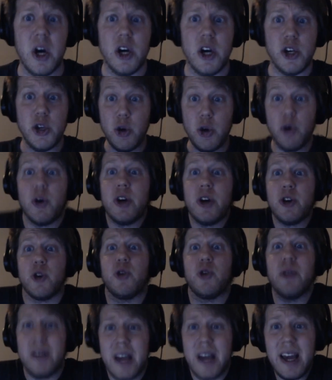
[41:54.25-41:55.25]
You can
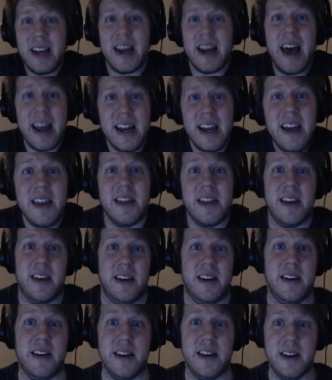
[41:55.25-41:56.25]
create anything
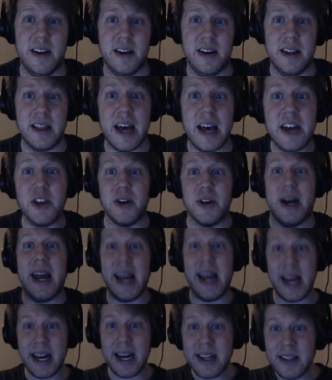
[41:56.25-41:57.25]
that your
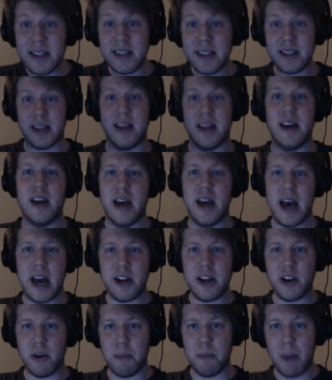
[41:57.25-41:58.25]
hands and
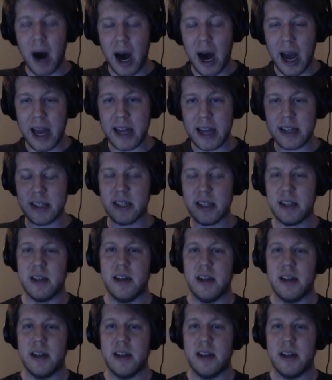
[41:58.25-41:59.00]
your mind,